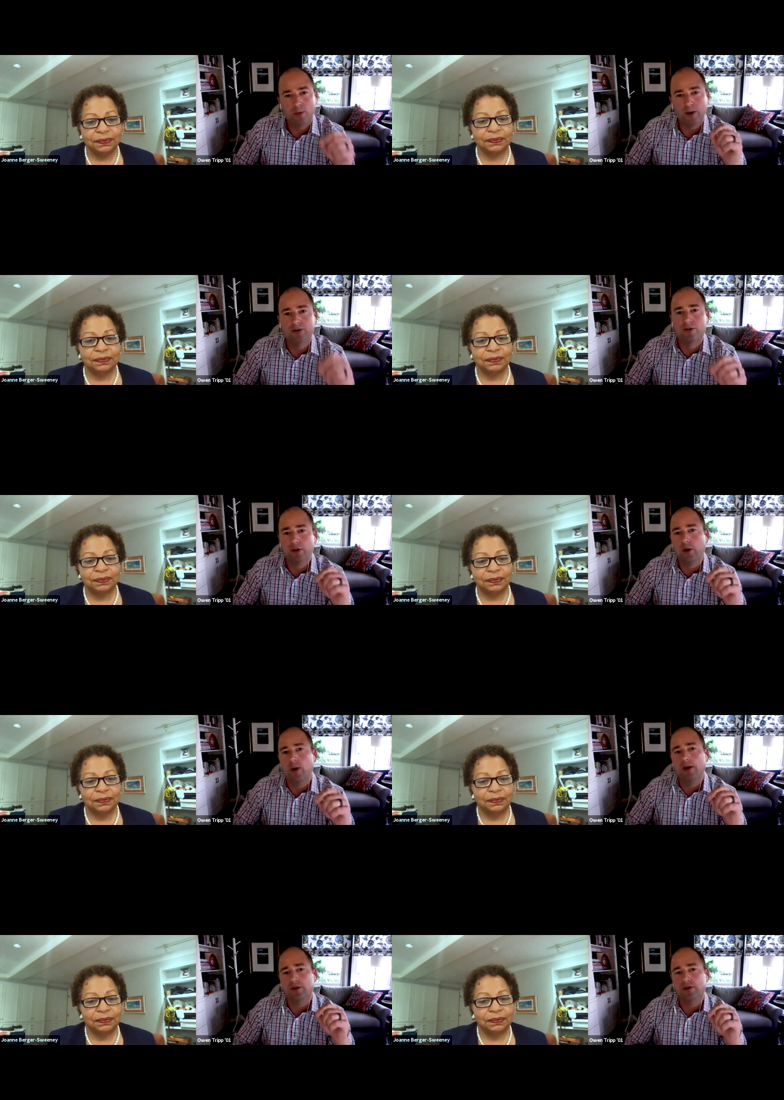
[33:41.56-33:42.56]
Speaker 1: risk to go
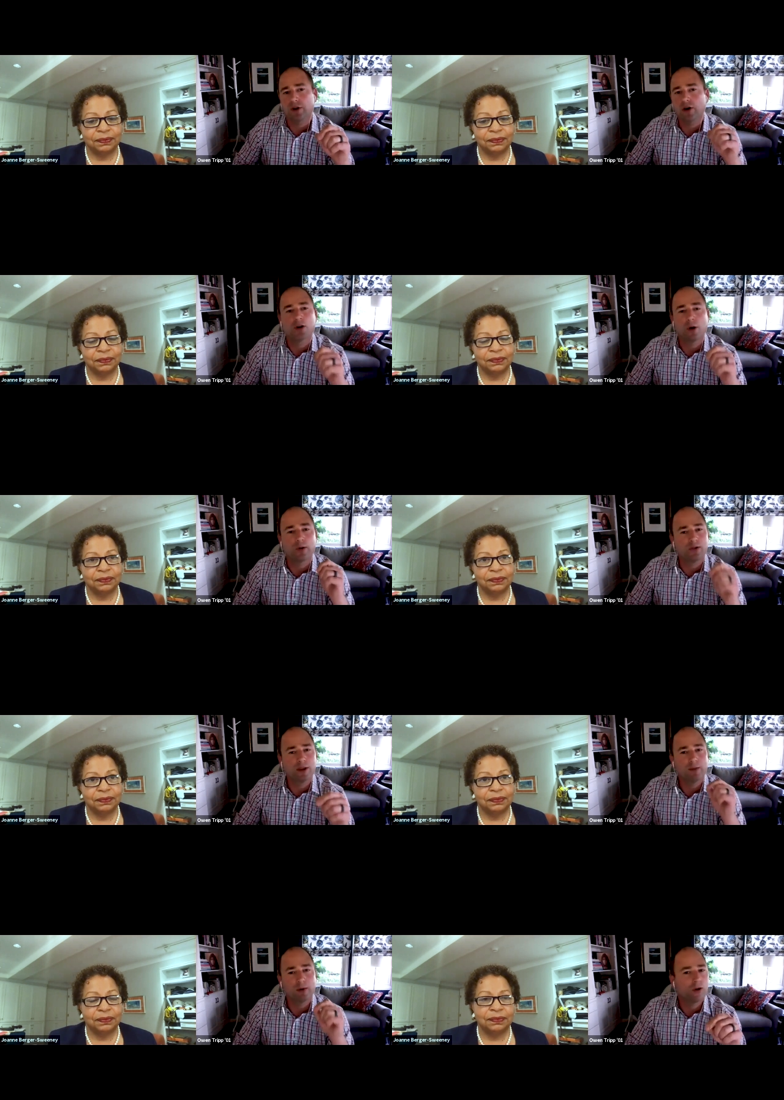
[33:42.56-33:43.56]
out and start your own
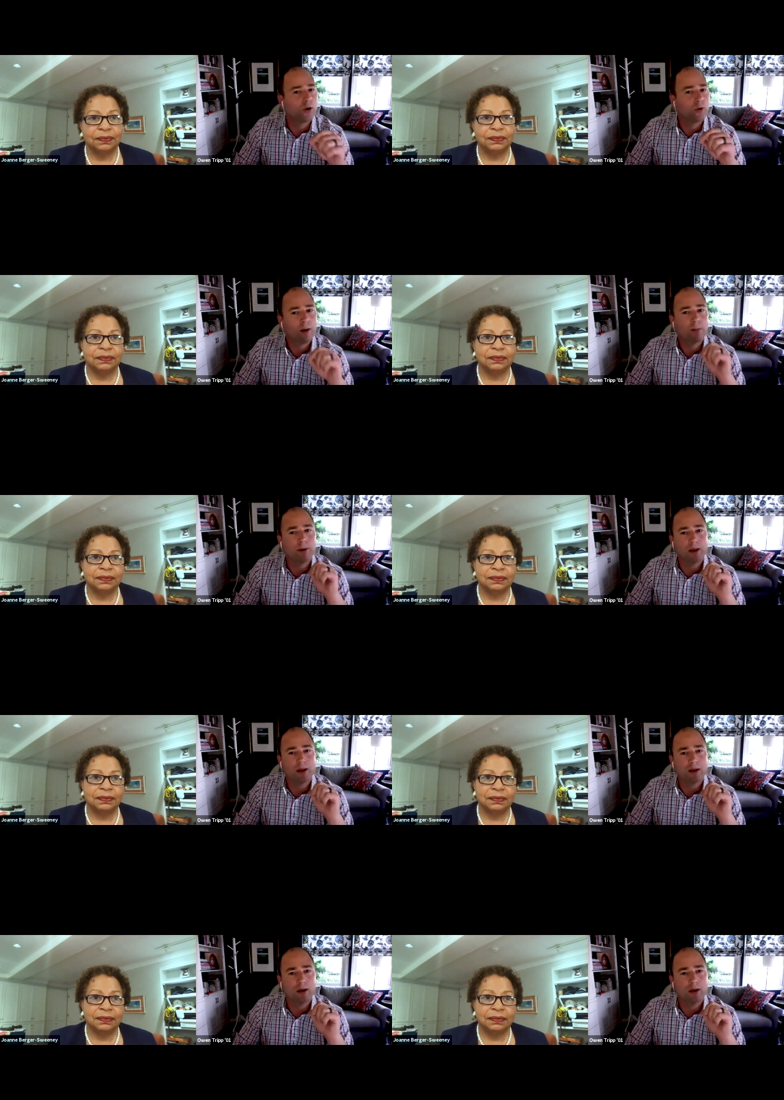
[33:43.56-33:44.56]
team or your own
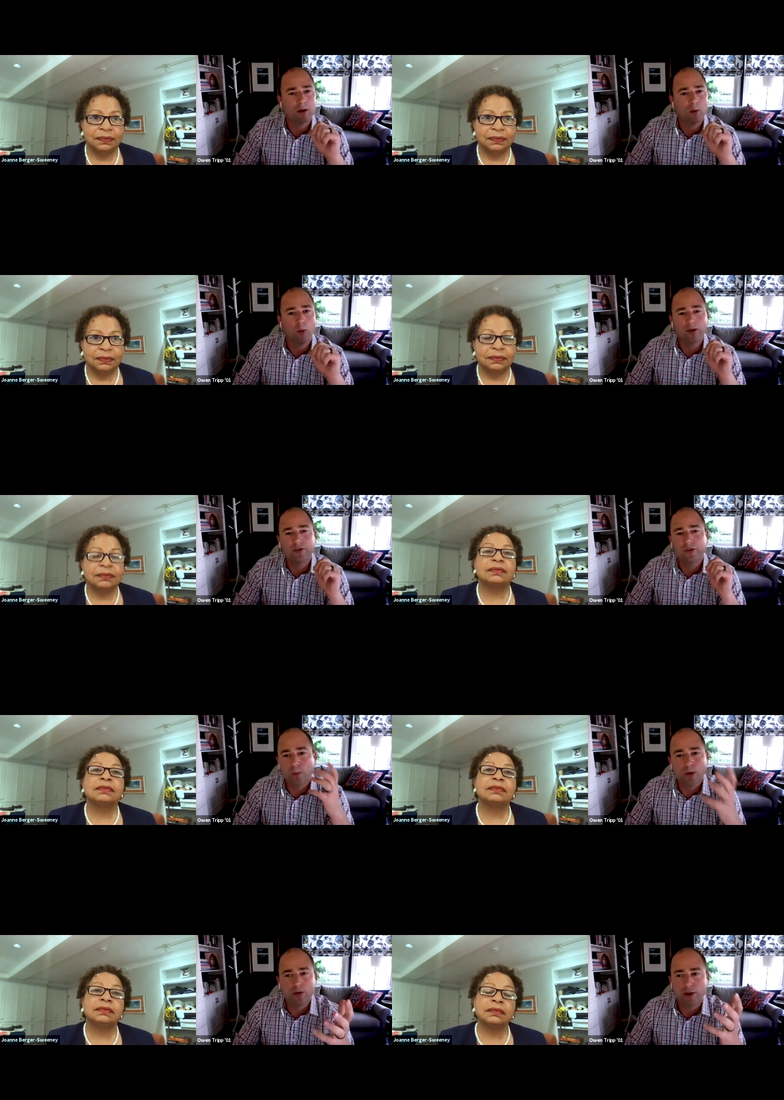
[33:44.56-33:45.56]
company. What's the
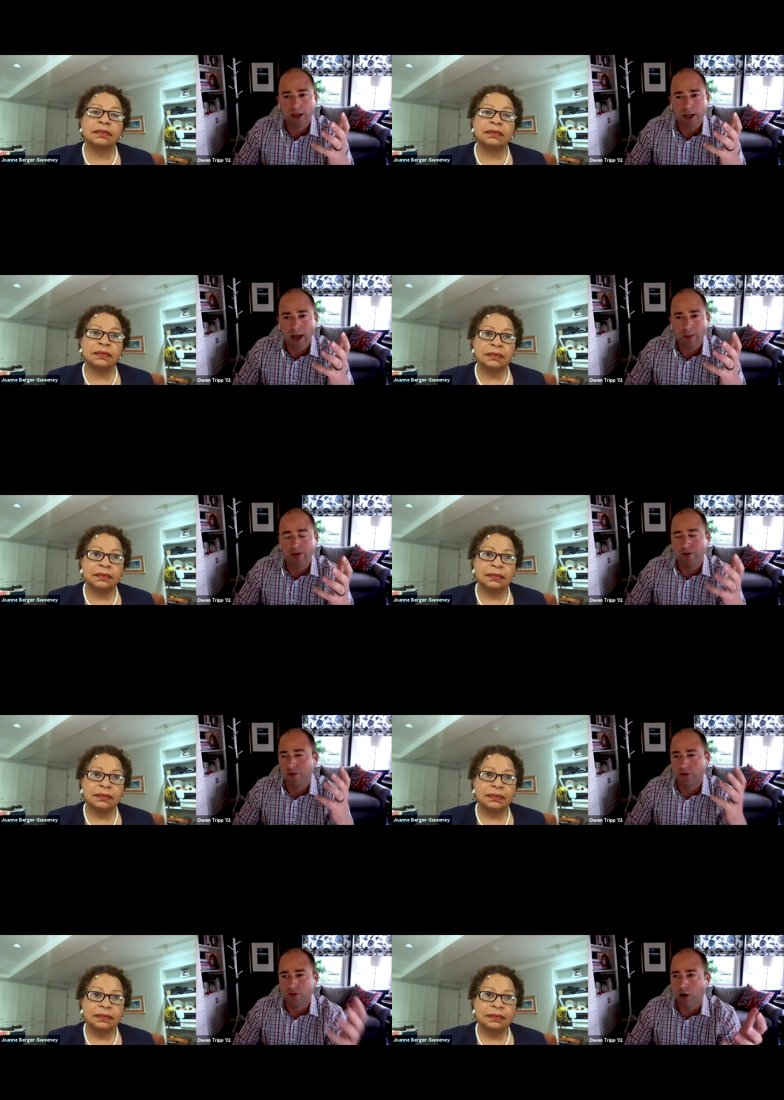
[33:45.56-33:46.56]
worst thing that happens if
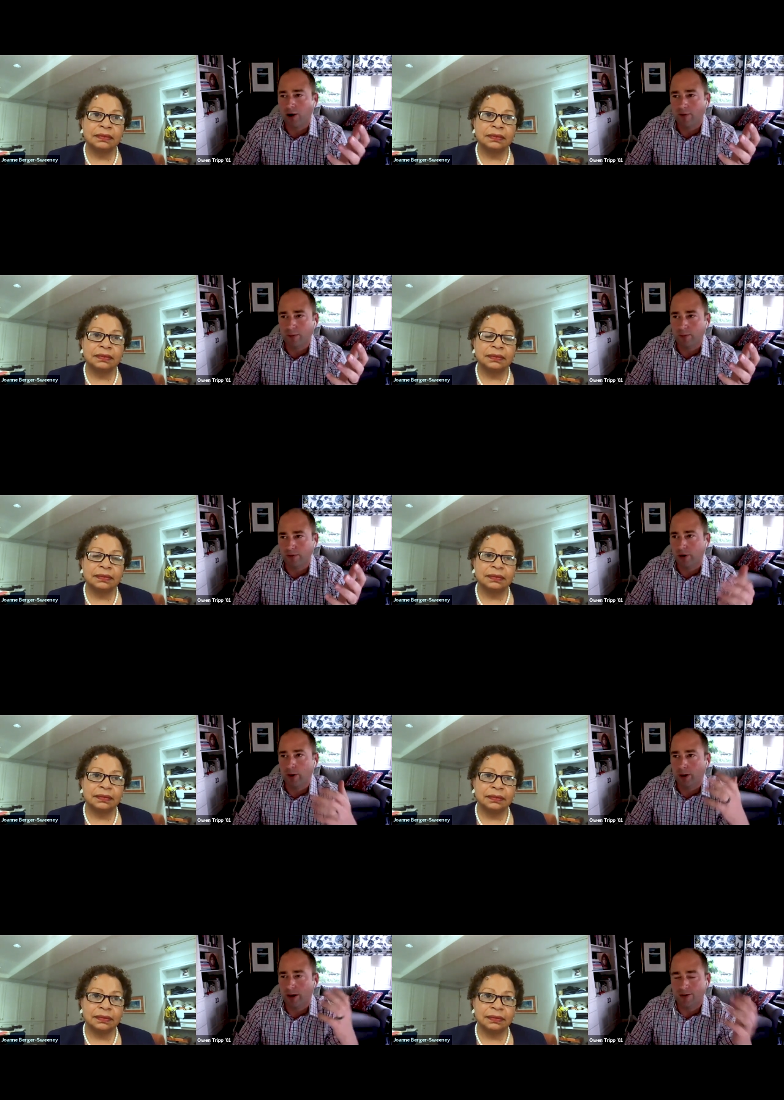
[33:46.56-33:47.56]
you're starting from
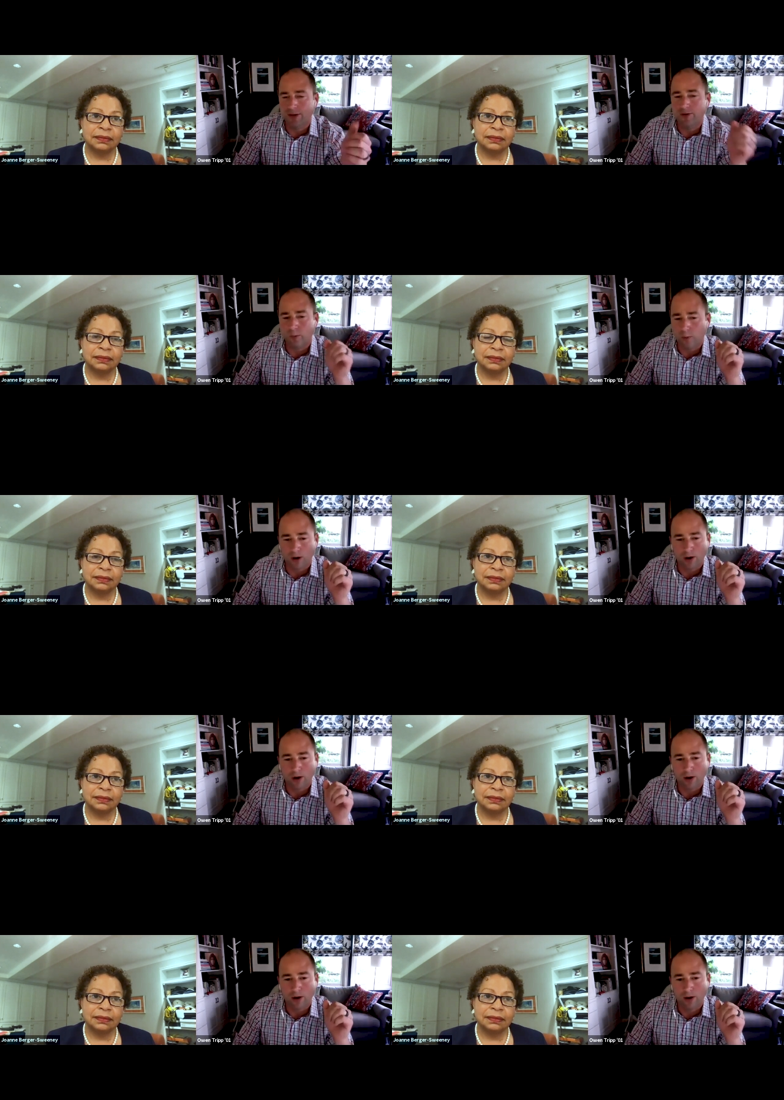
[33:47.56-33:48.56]
zero and it doesn't work?
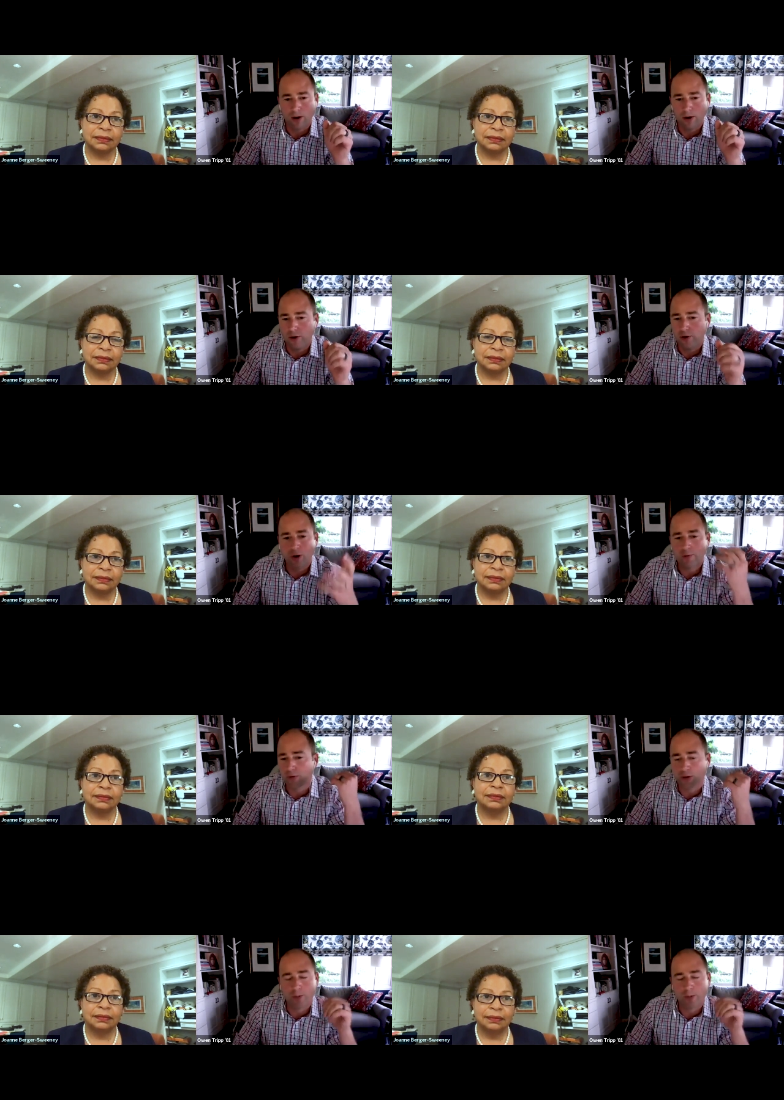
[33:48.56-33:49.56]
You're no
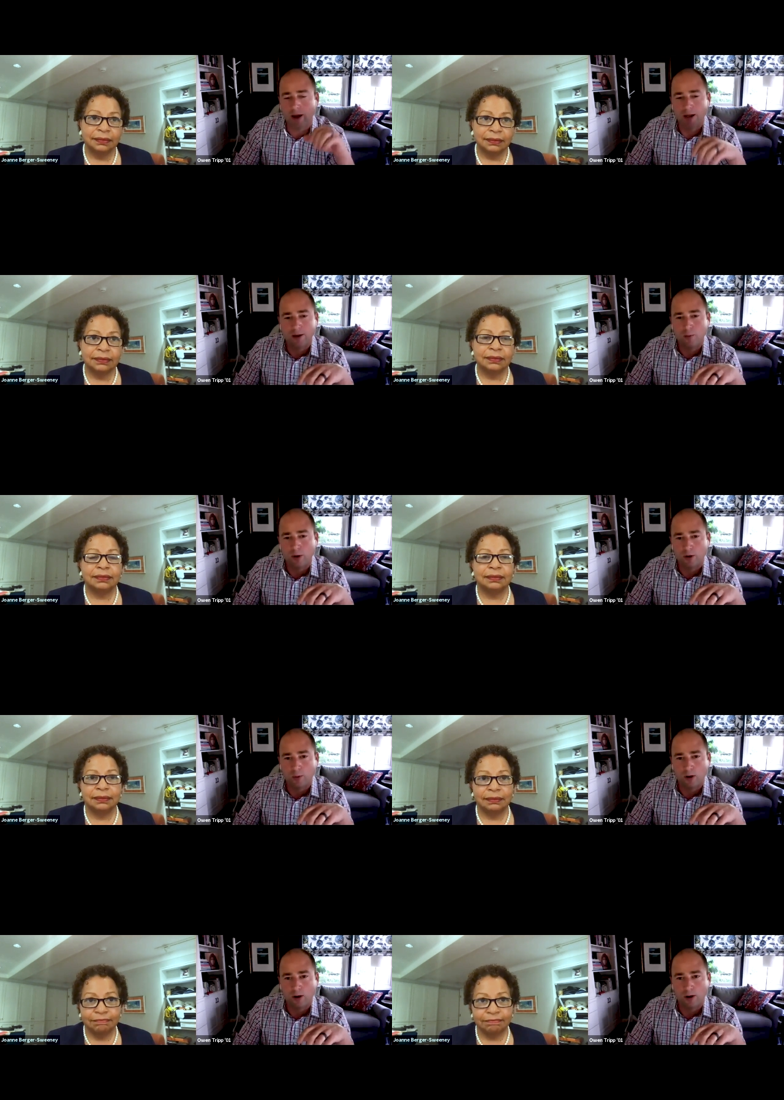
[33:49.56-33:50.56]
further behind than where you
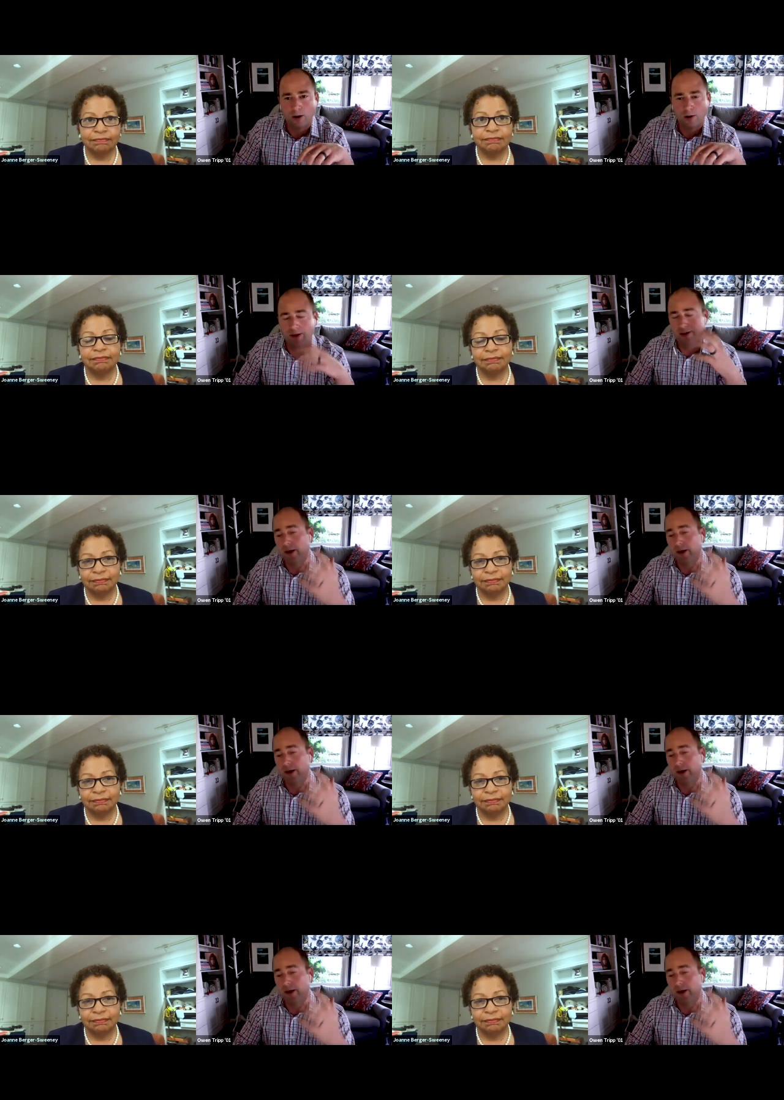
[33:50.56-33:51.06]
were. In fact,